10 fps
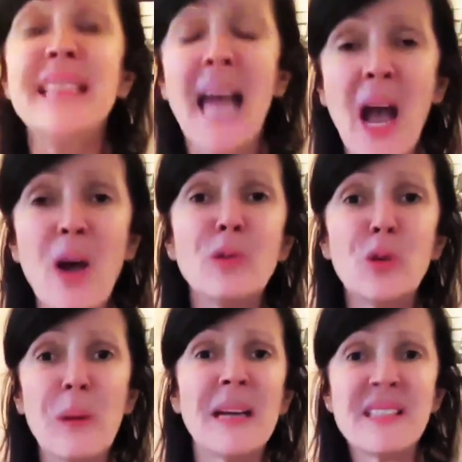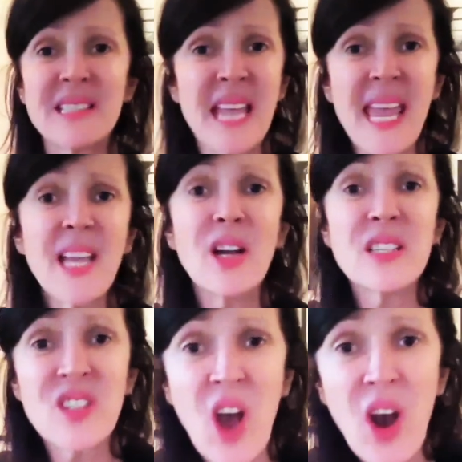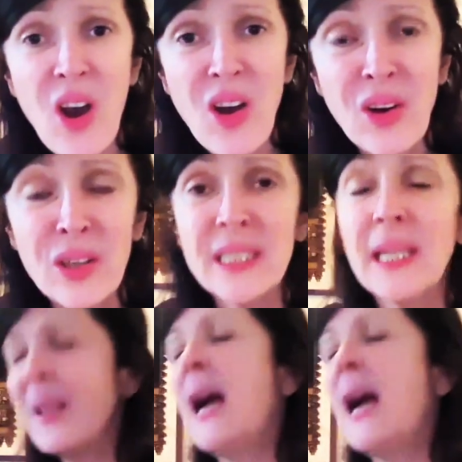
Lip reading: Now you must take us on.